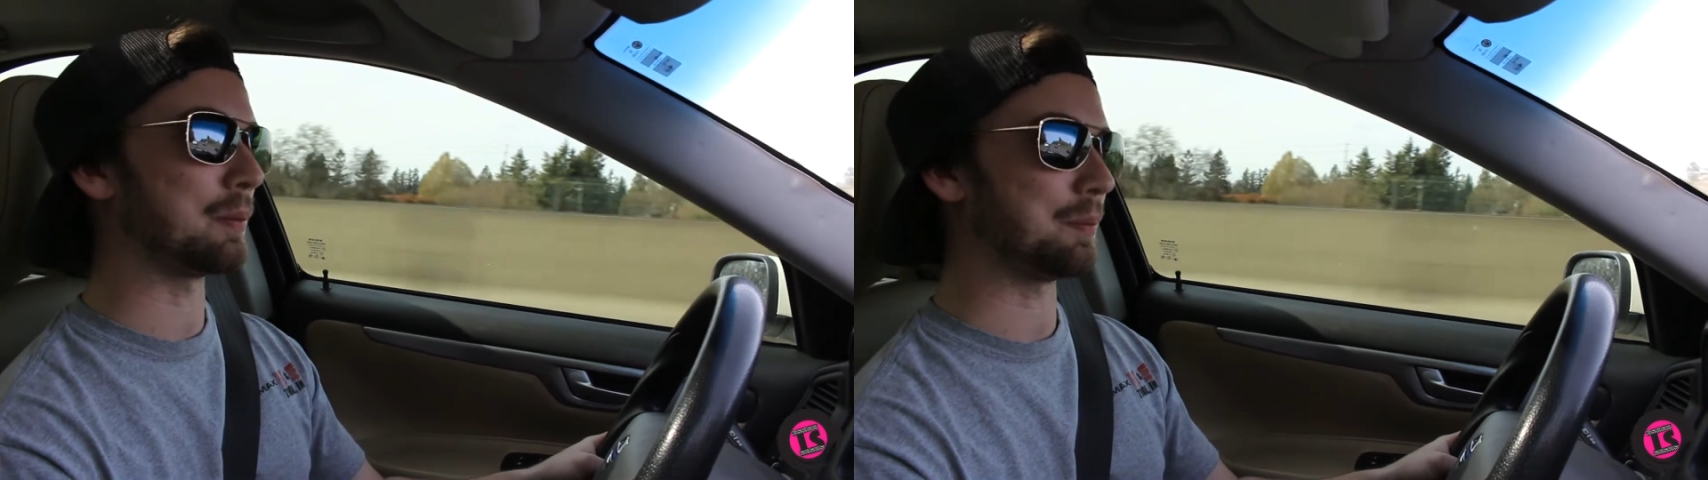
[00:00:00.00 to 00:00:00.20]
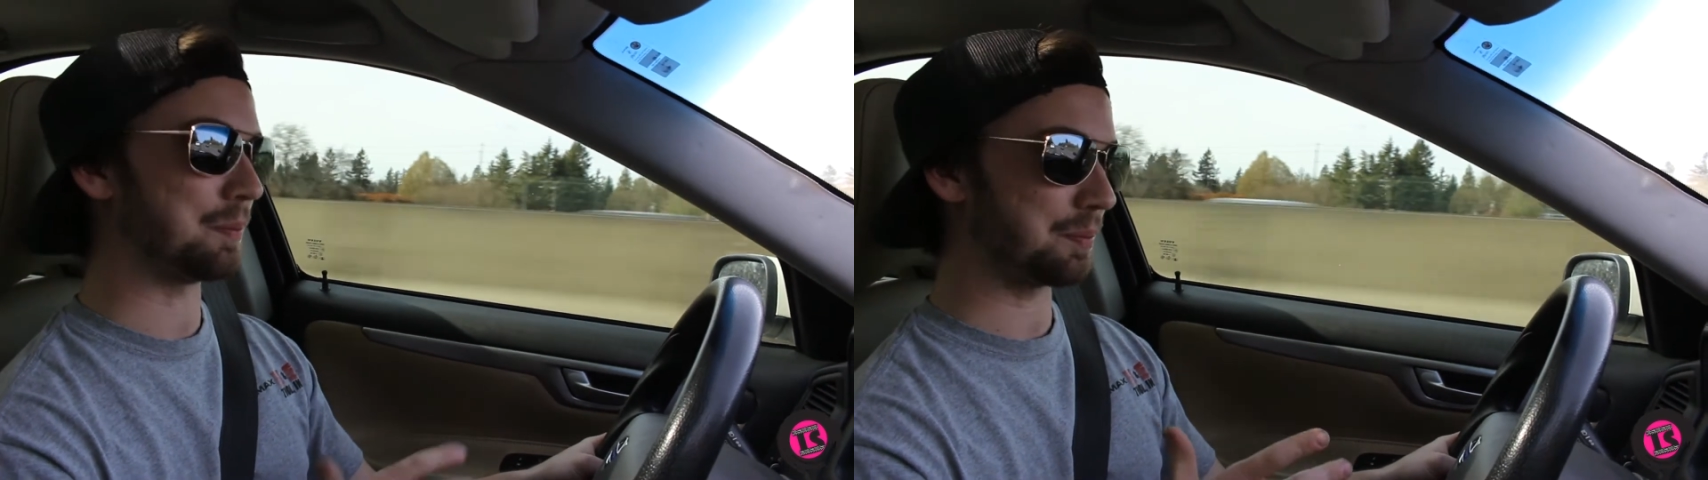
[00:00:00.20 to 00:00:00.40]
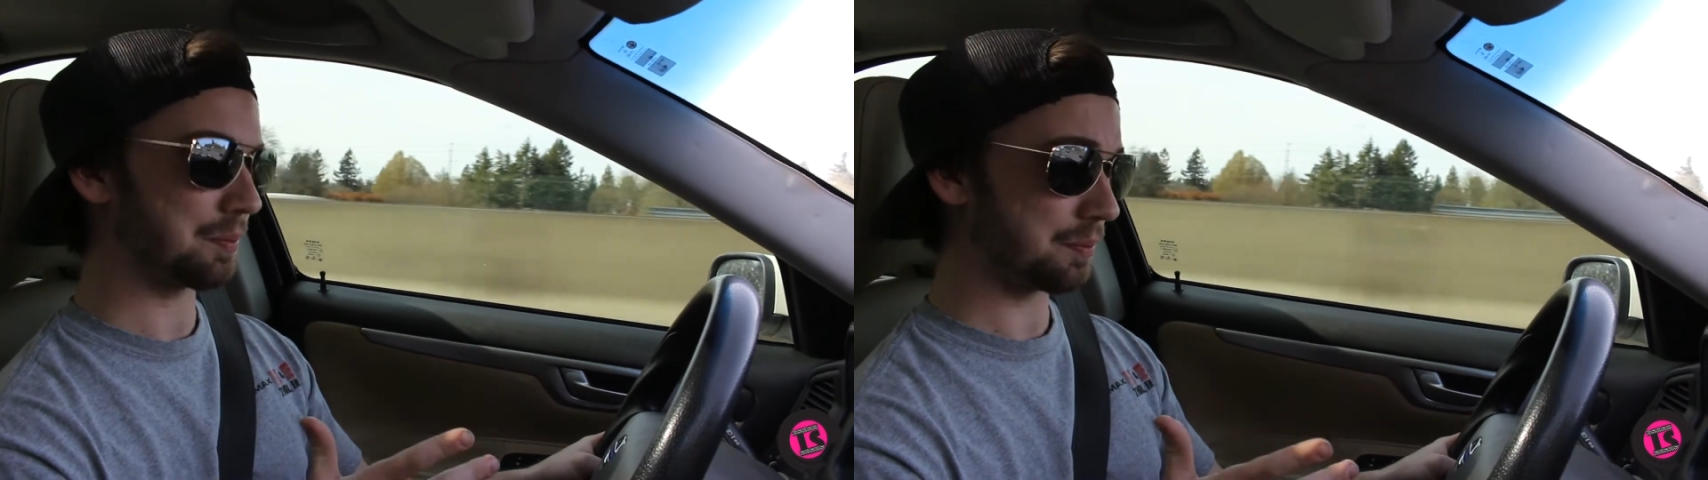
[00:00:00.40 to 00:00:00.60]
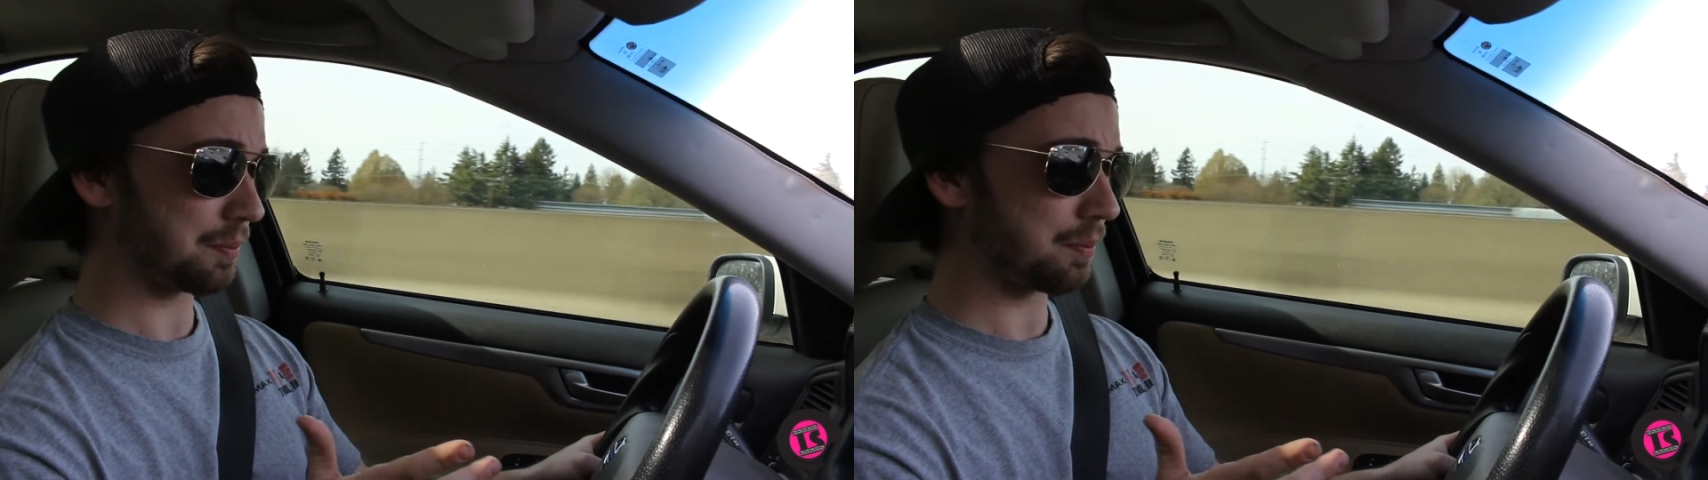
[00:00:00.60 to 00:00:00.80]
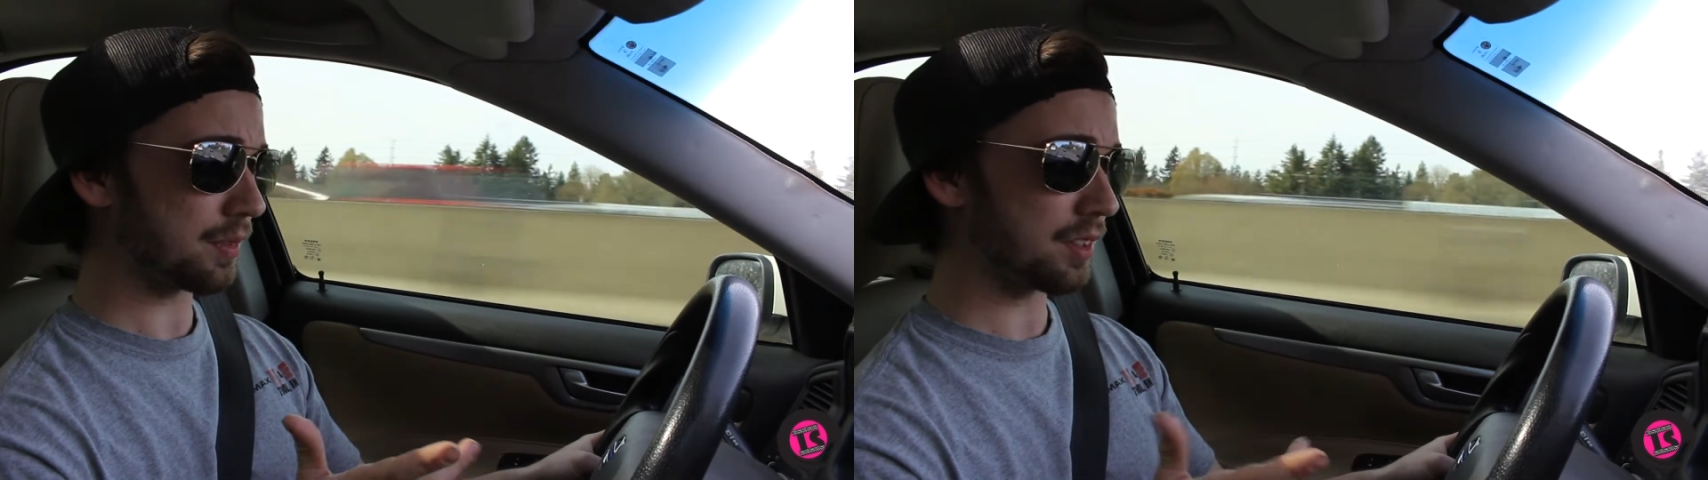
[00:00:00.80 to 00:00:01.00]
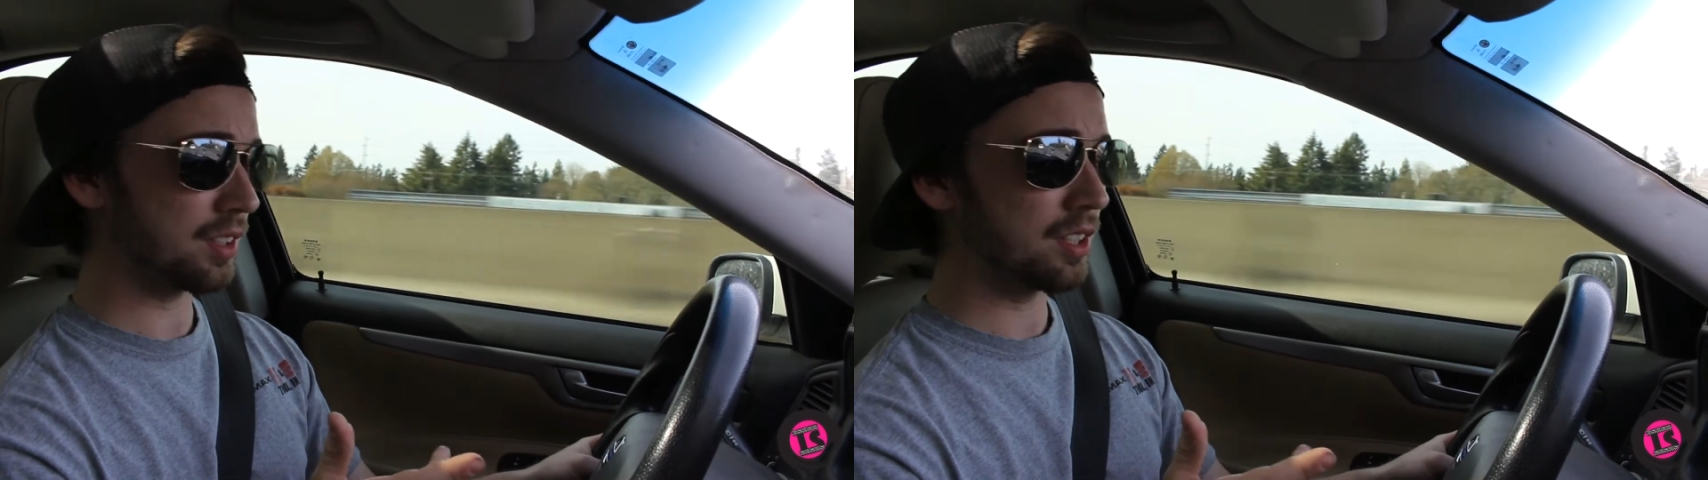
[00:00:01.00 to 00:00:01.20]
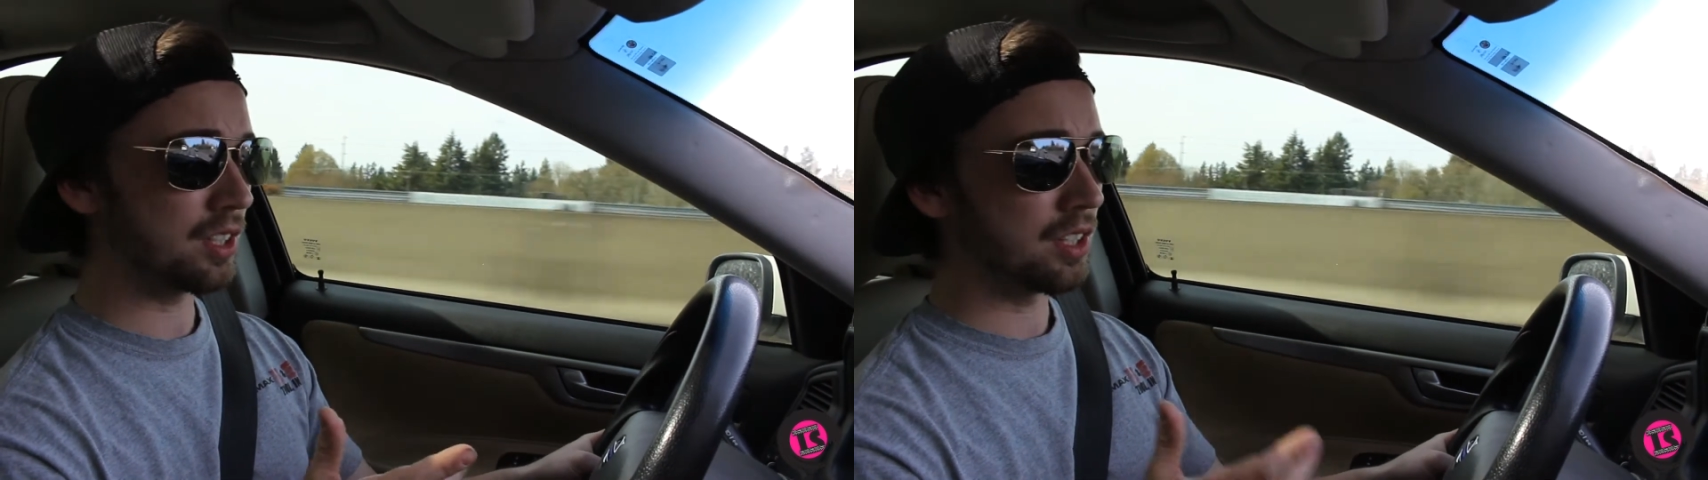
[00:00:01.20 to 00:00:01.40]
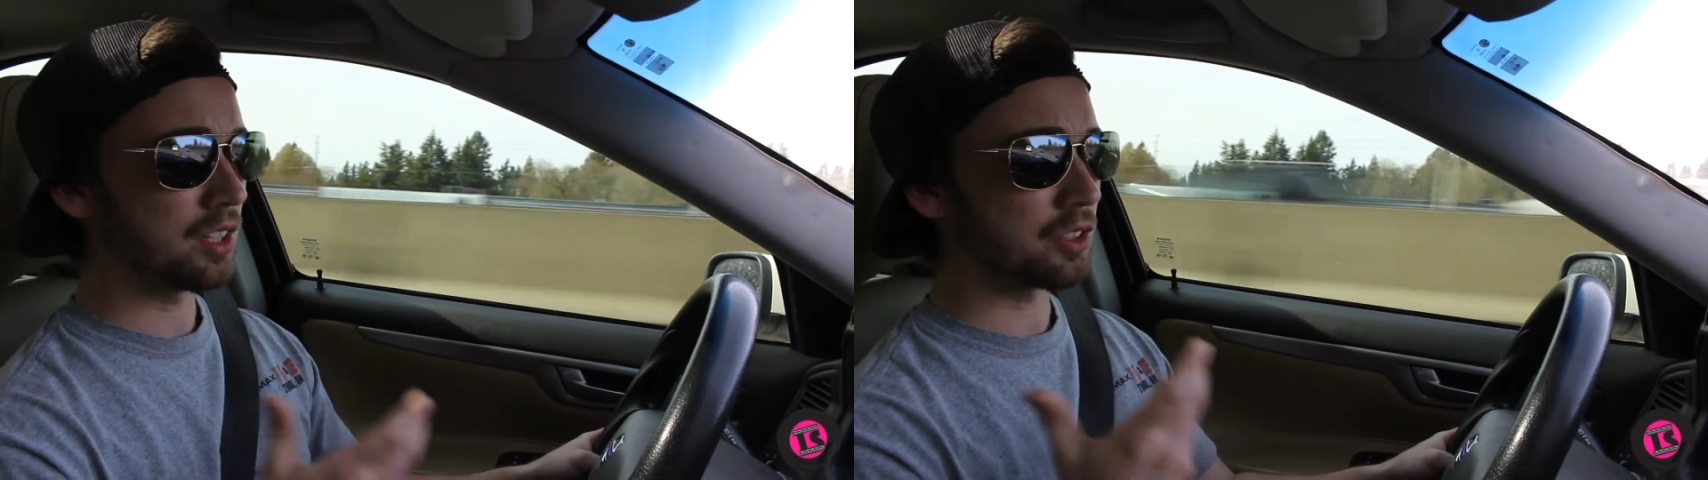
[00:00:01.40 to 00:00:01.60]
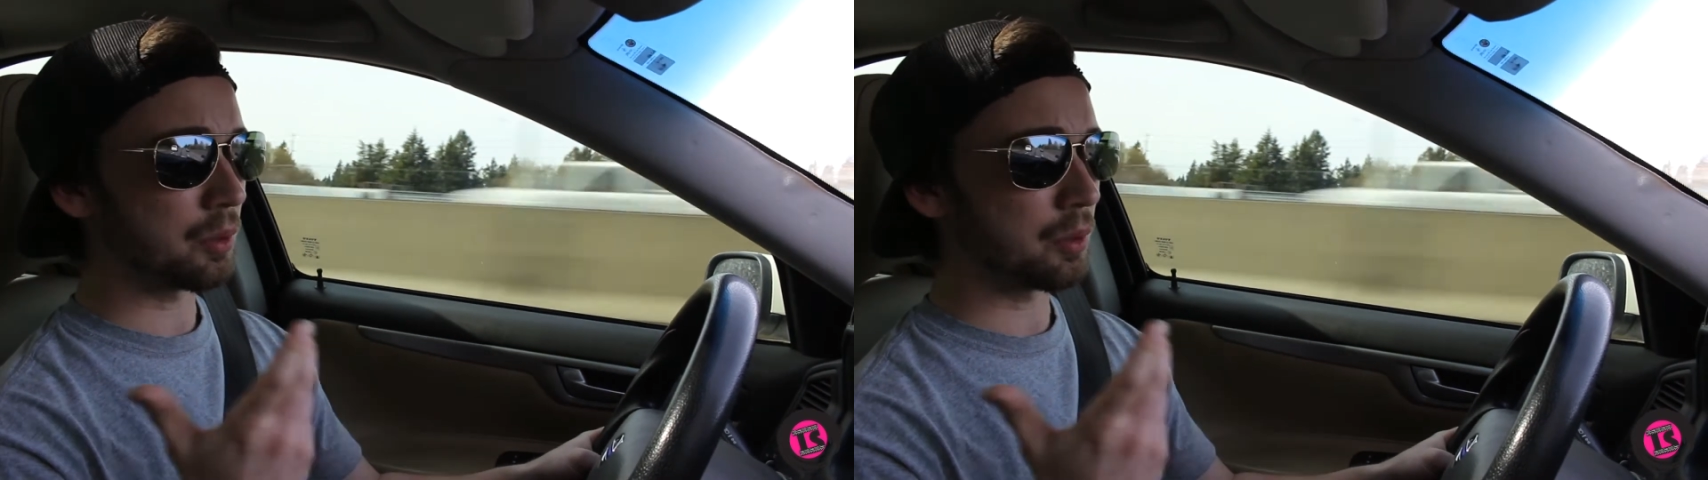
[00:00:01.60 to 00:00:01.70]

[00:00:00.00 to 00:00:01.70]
it.